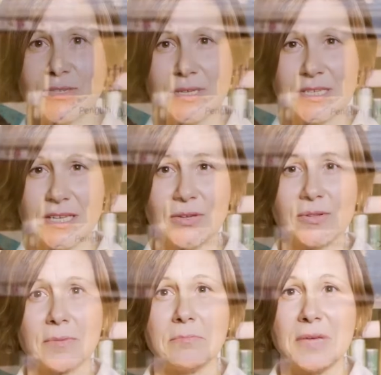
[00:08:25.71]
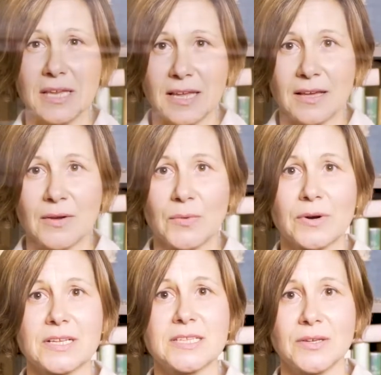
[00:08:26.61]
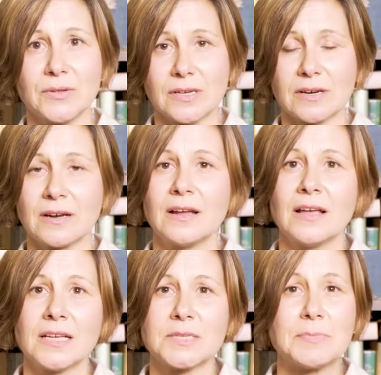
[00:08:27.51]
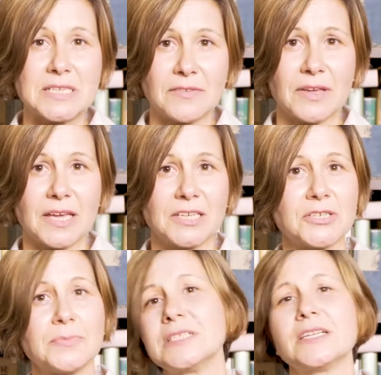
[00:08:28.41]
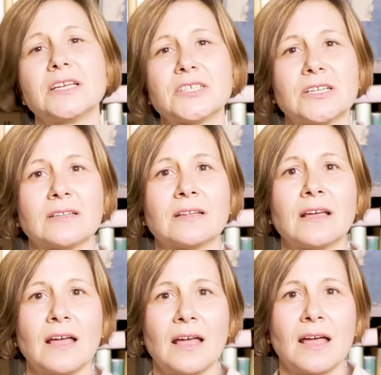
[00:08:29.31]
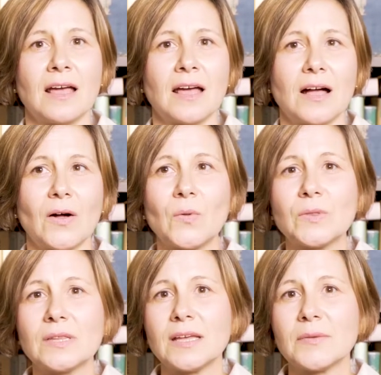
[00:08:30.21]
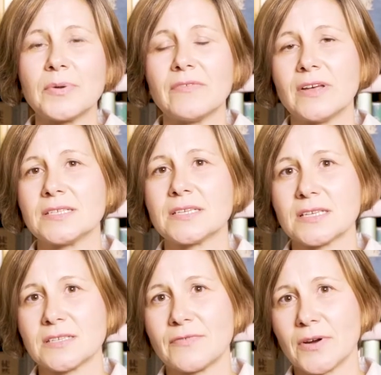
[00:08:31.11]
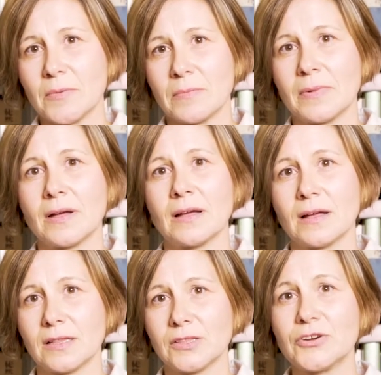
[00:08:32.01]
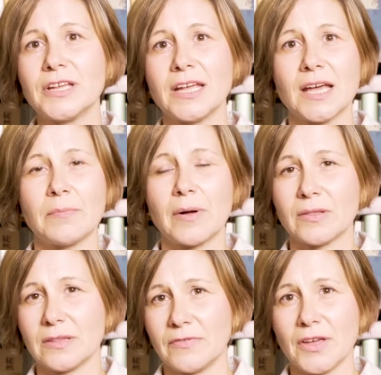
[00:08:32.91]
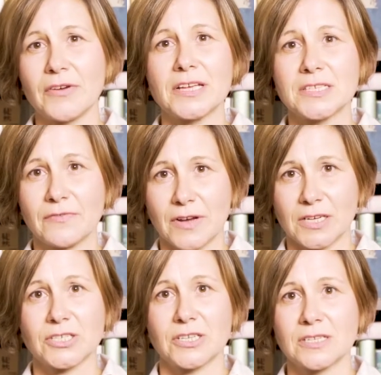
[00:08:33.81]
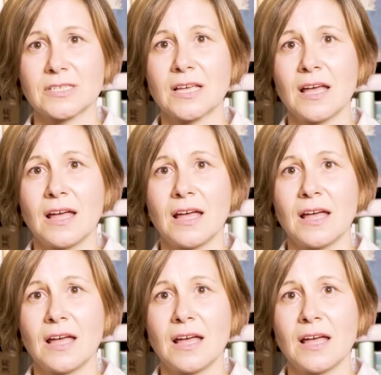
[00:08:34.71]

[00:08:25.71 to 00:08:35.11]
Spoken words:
to a singular meaning or a singular specific interpretation only prevents us from learning about the various functions